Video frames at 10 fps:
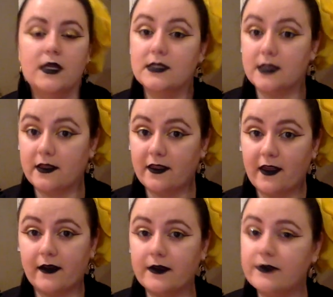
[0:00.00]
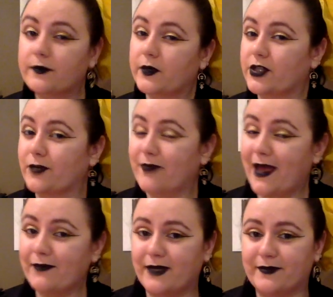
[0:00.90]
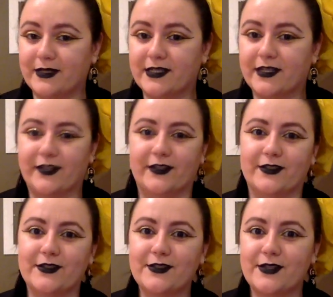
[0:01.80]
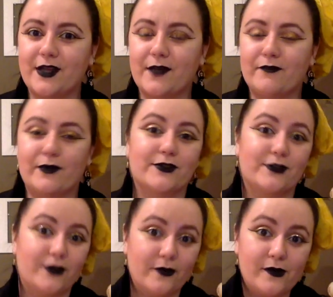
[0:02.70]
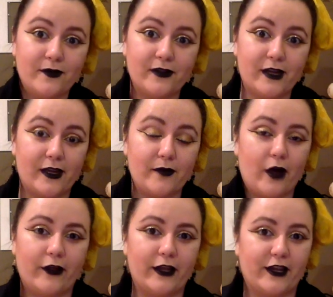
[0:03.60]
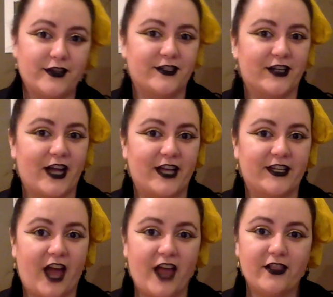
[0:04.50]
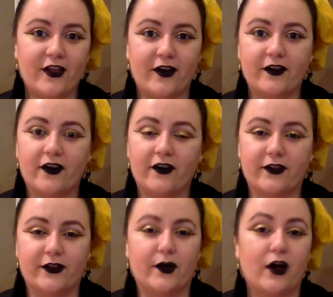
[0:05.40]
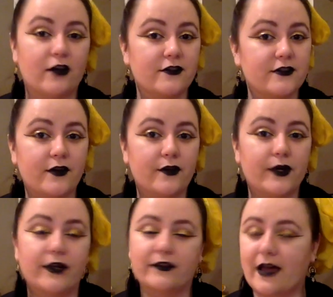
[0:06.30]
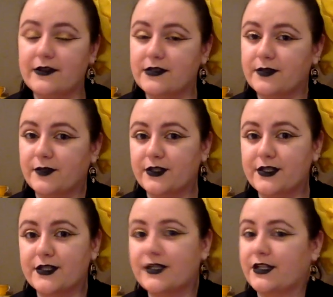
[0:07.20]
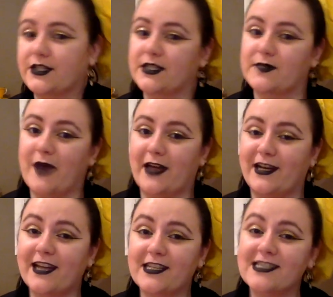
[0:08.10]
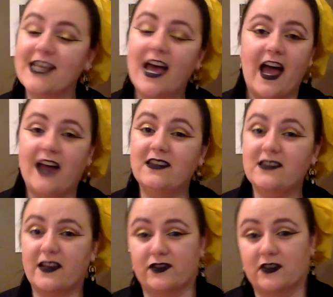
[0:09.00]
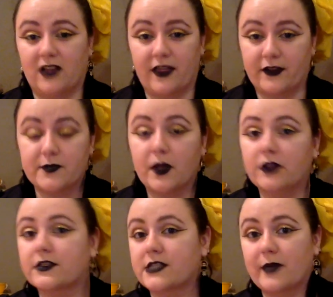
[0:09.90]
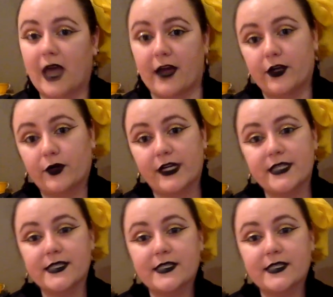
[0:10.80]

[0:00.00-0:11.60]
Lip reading: Synthetics, which are man-made materials, most notably polyester and nylon, although also elastomers such as spandex, and several other smaller subcategories.